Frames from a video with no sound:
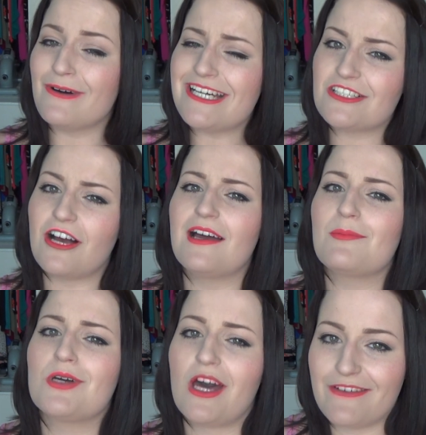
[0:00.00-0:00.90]
which I
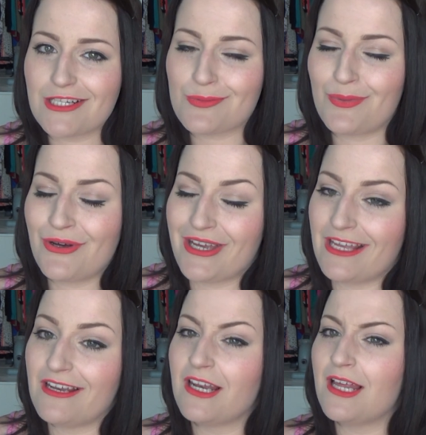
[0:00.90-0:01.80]
am going to put
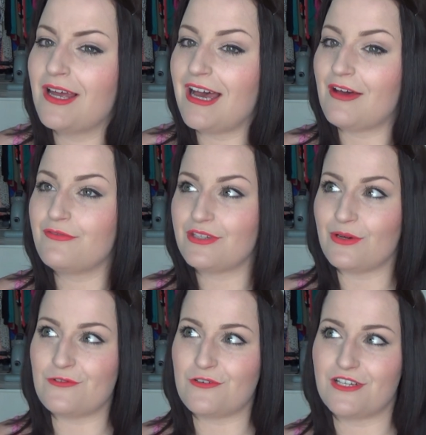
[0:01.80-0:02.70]
in after
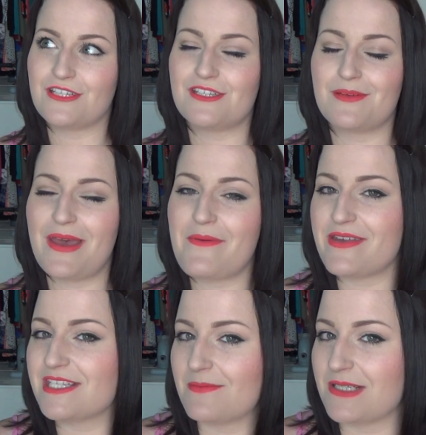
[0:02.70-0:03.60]
August, so
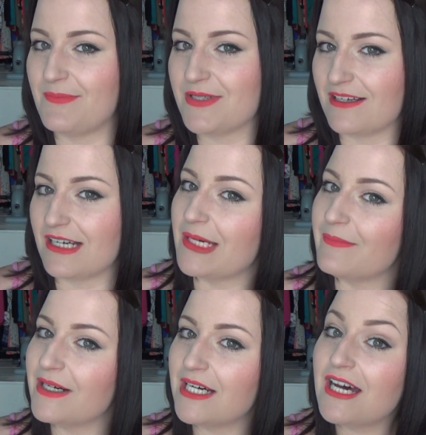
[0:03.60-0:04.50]
maybe in September
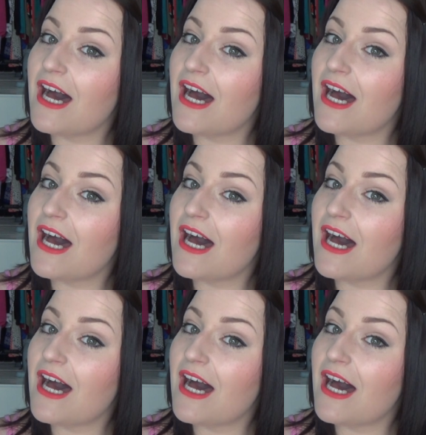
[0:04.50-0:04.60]
time.